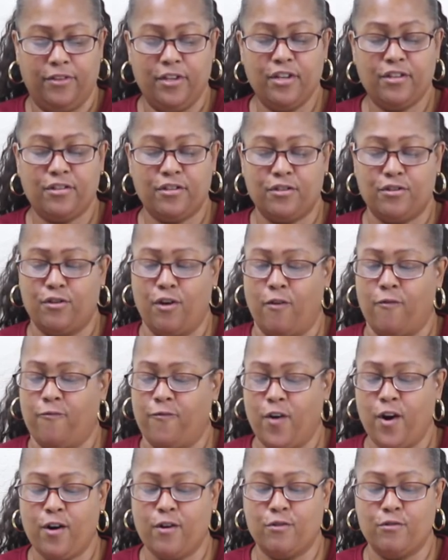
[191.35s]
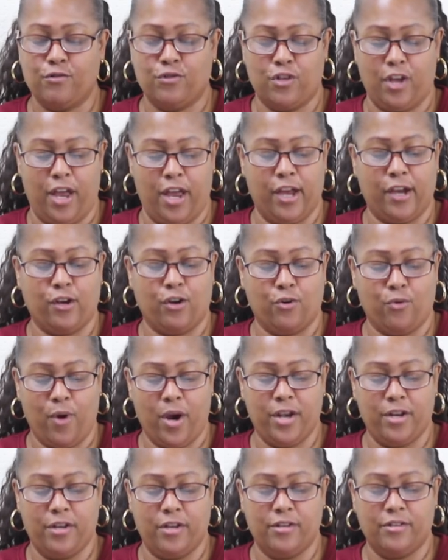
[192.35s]
This is the first and
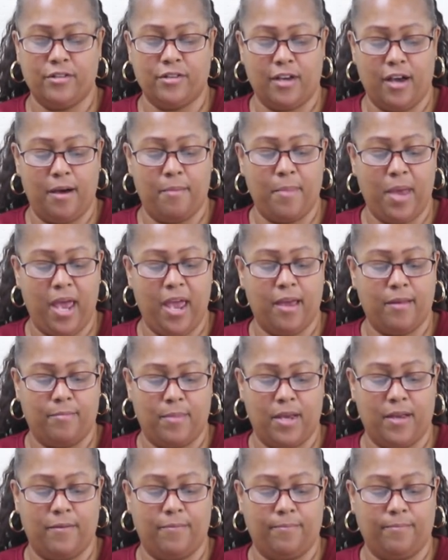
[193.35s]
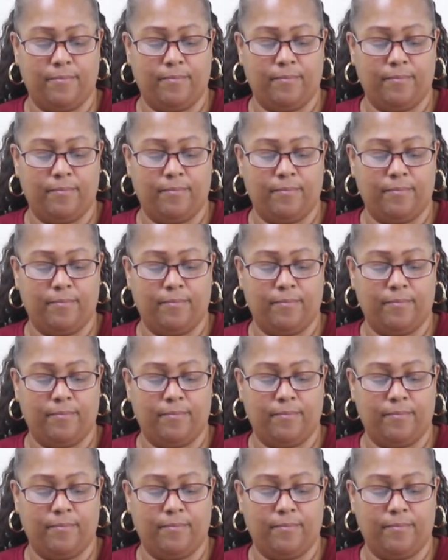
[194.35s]
greatest commandment.